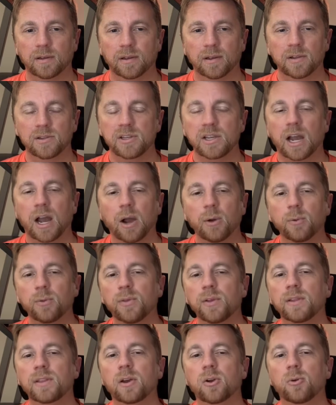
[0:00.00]
See, I would
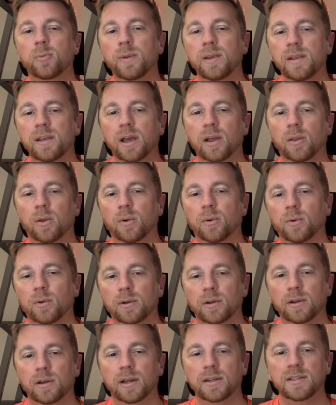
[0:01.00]
think that would be yellow.
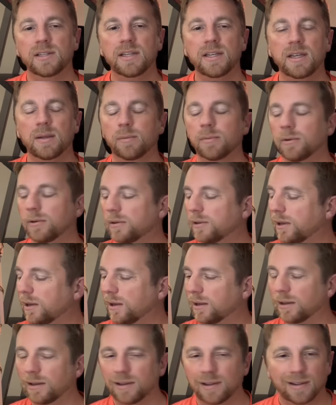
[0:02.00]
A team.
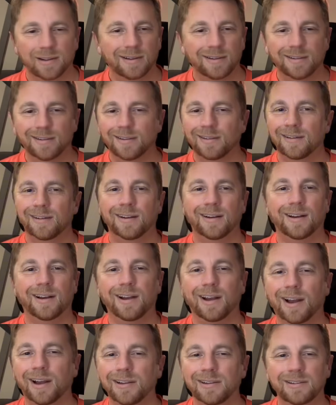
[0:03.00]
Yeah.
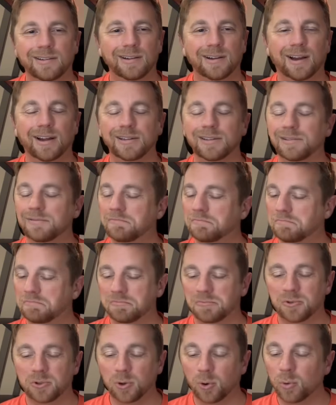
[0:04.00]
I
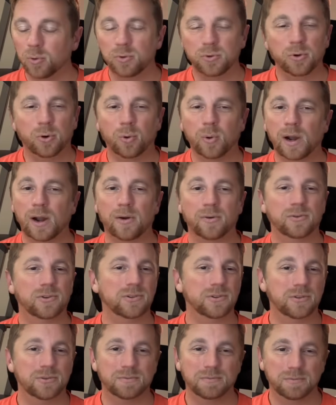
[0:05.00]
don't know how to
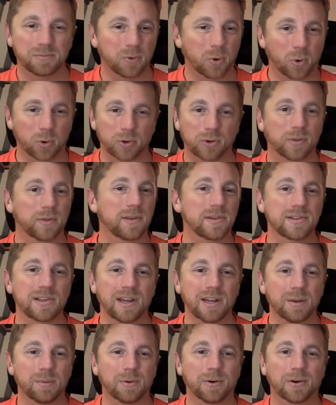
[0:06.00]
order these
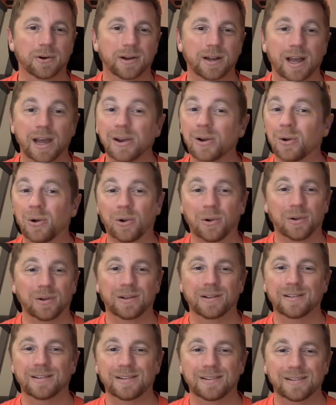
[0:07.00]
anymore at all.
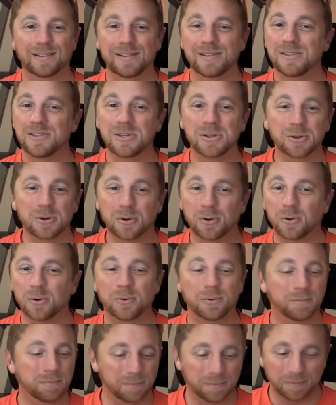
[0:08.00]
Zero